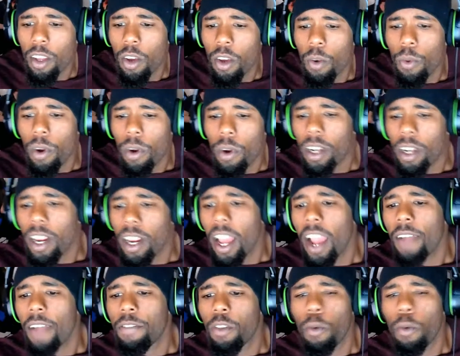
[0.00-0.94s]
We're gonna
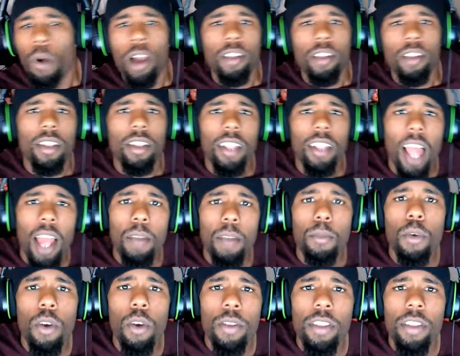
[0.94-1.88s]
have to watch a lot
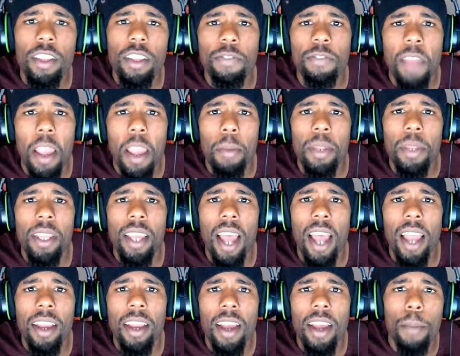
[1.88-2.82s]
more of these Family
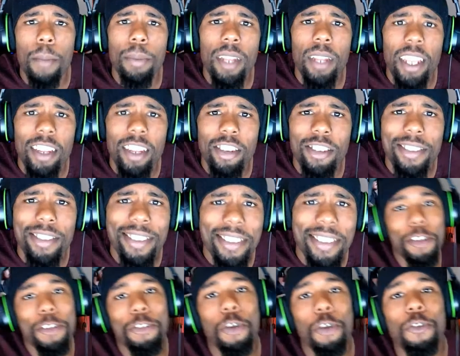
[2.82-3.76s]
Guy
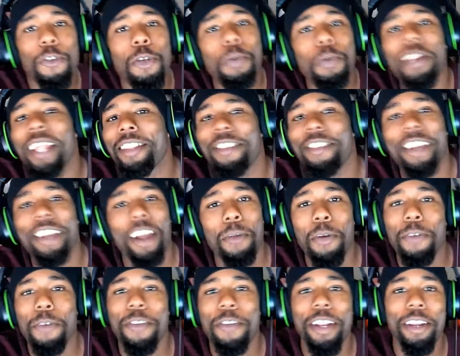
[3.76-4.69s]
compilations. So if you would like to check
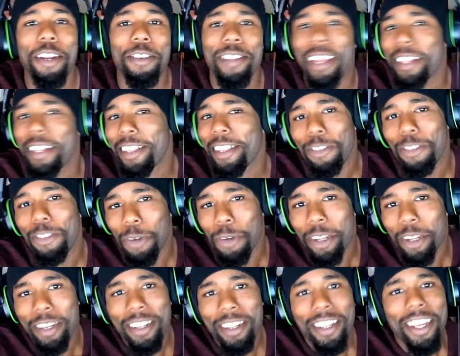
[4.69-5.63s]
out more videos like this
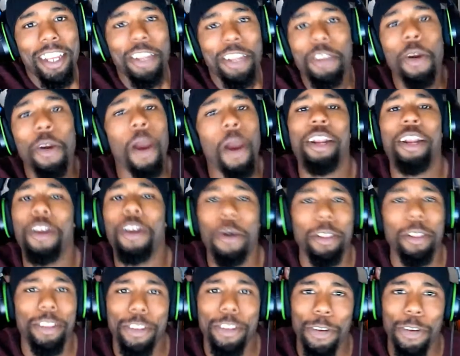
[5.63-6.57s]
one, you already
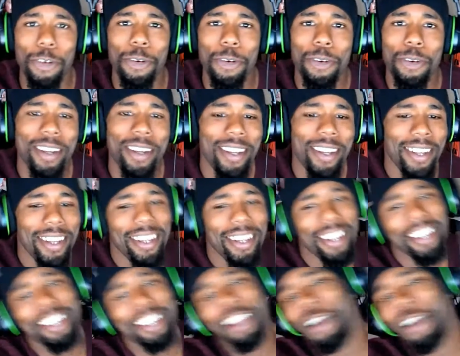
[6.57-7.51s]
know what to do.
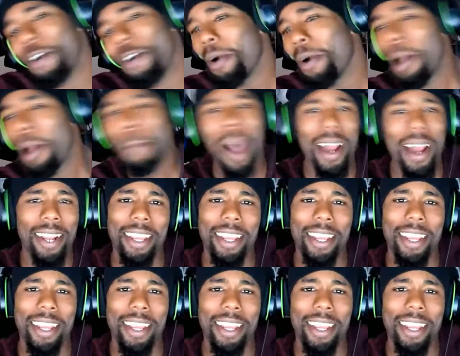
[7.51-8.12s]
Yo, I'm out of